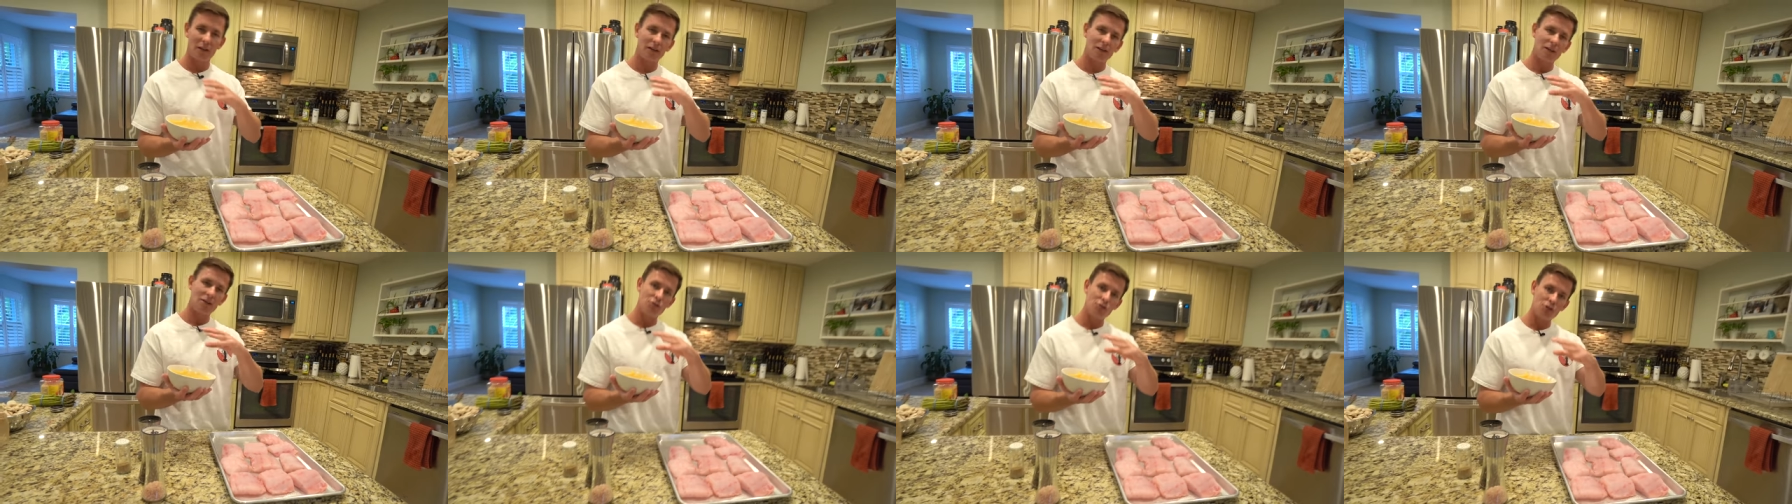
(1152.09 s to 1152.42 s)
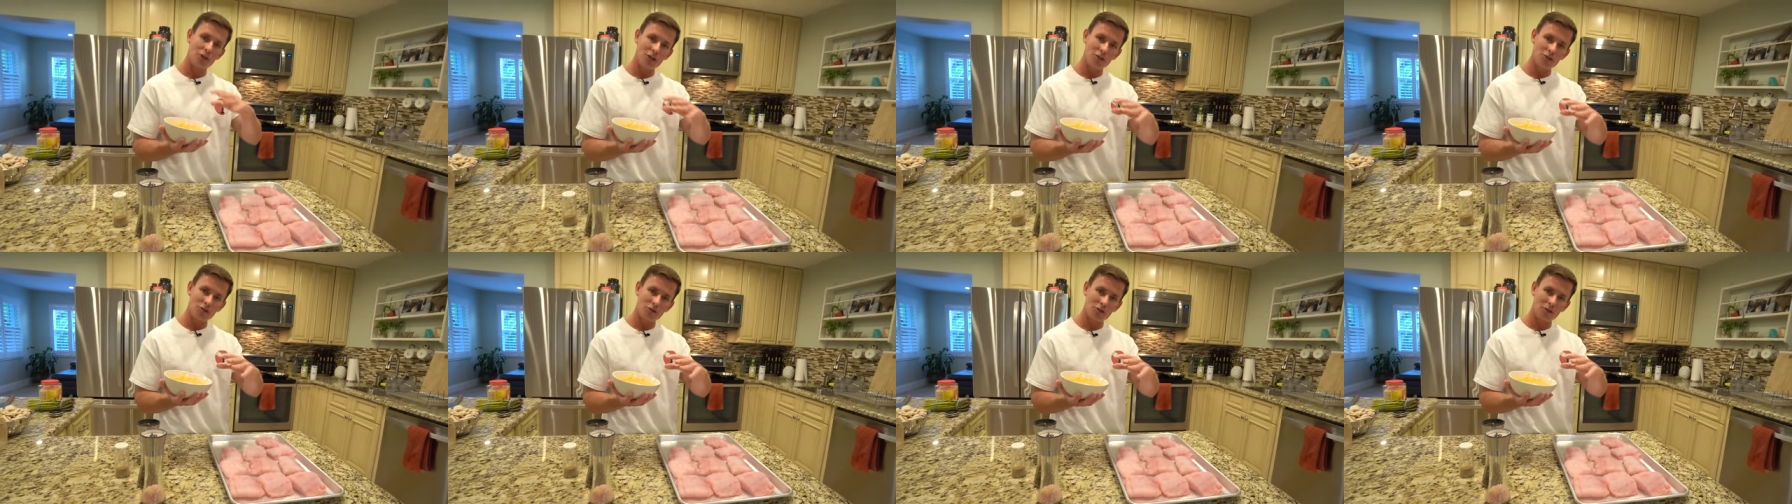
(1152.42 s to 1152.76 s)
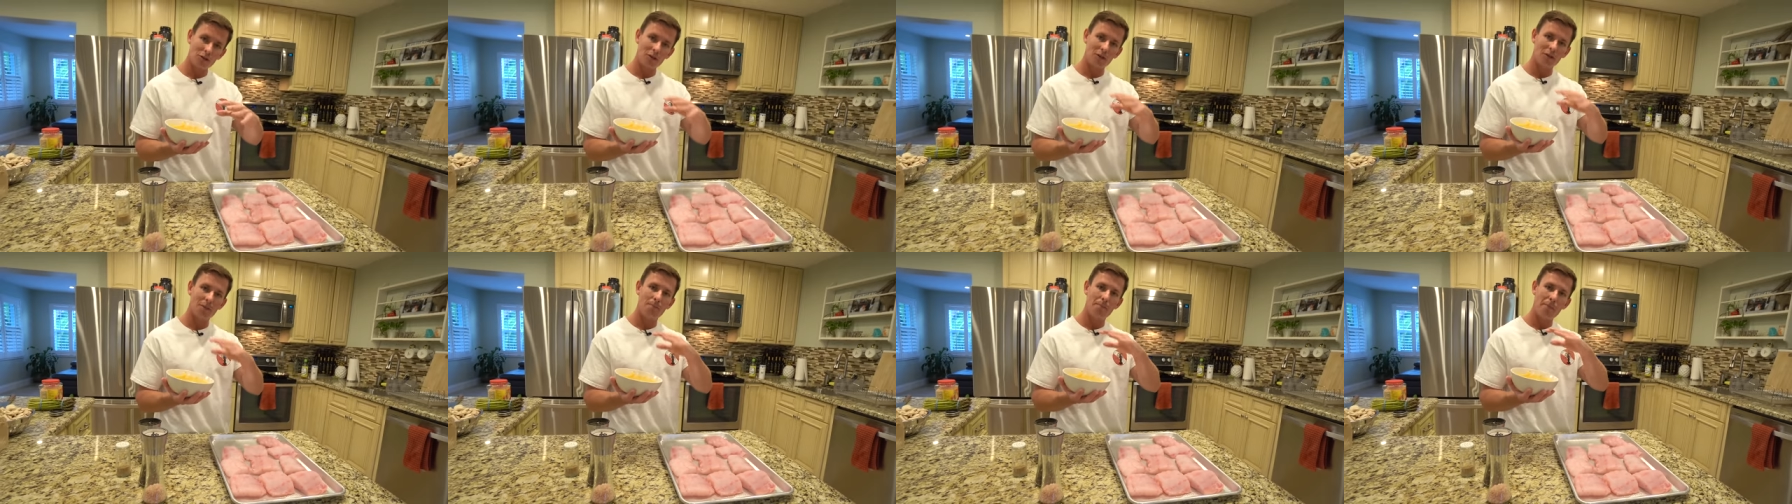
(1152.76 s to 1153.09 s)
The
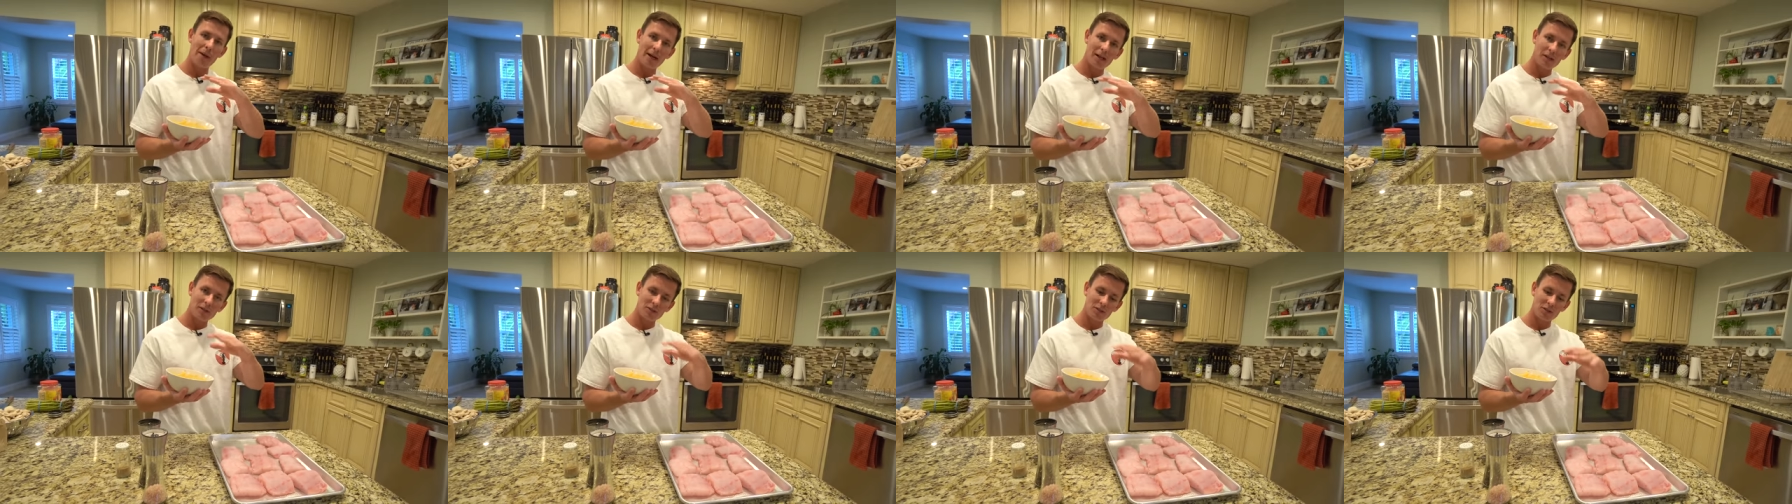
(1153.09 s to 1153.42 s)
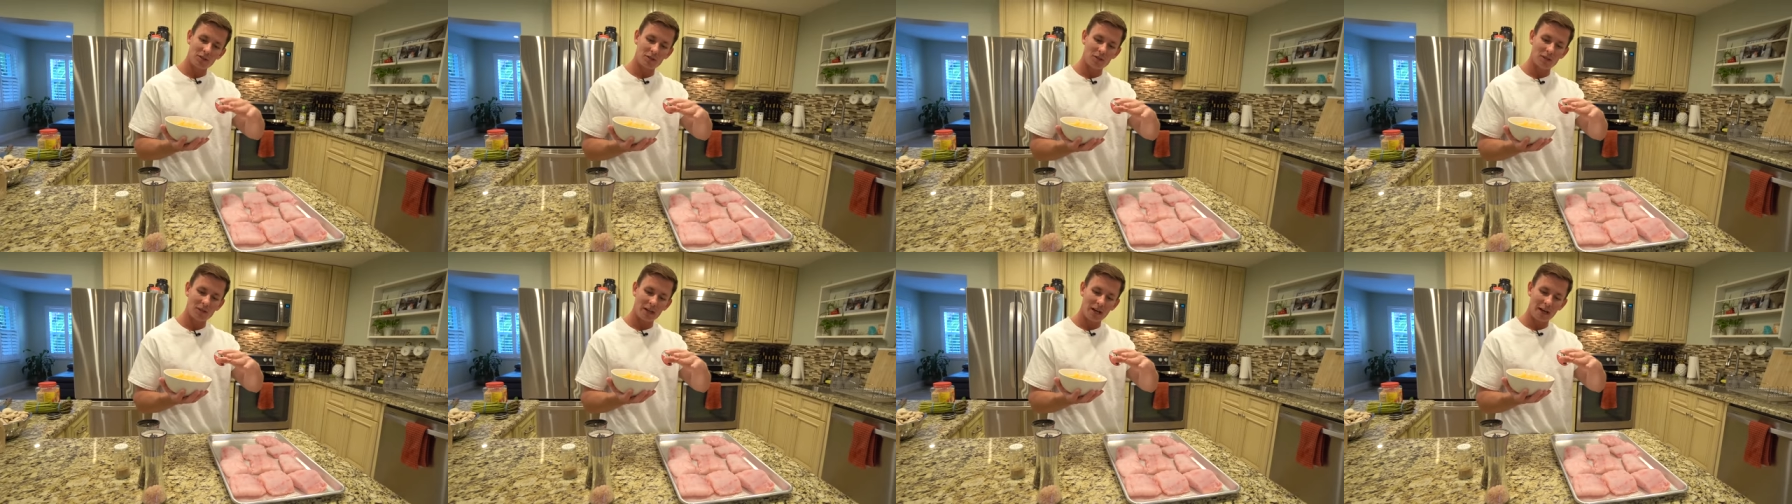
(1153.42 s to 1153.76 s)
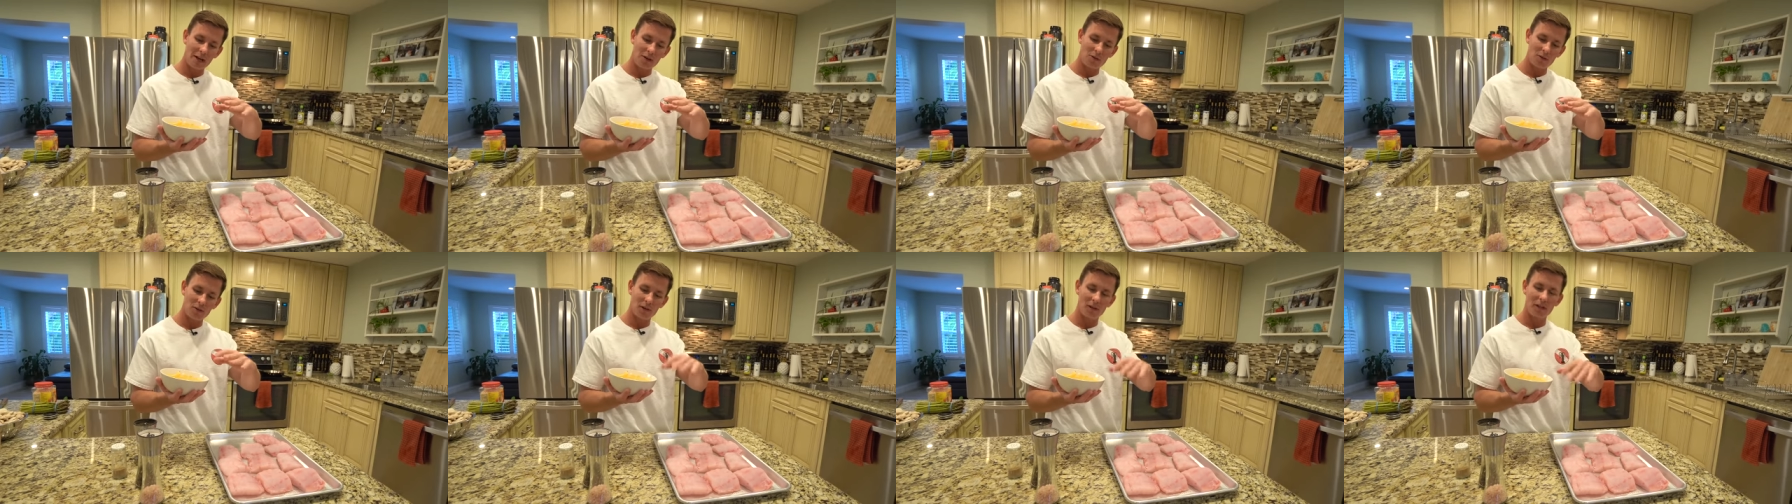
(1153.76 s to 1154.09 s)
ginger balances it
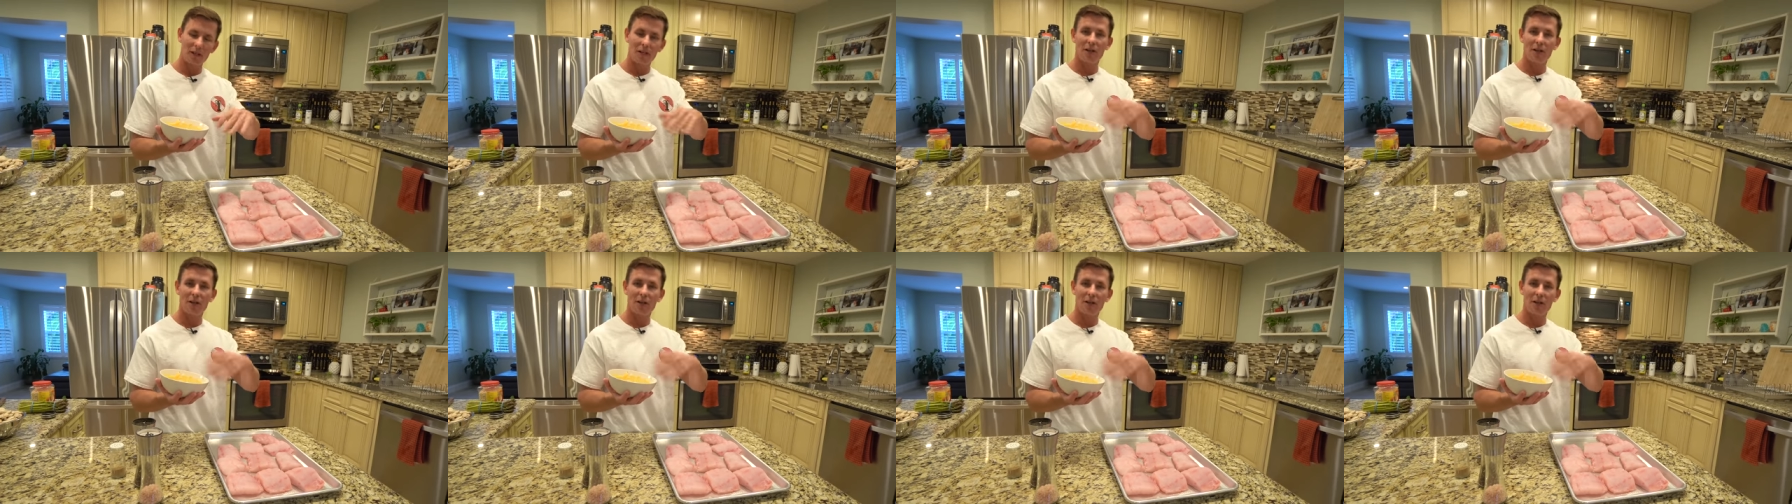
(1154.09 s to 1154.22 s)
out,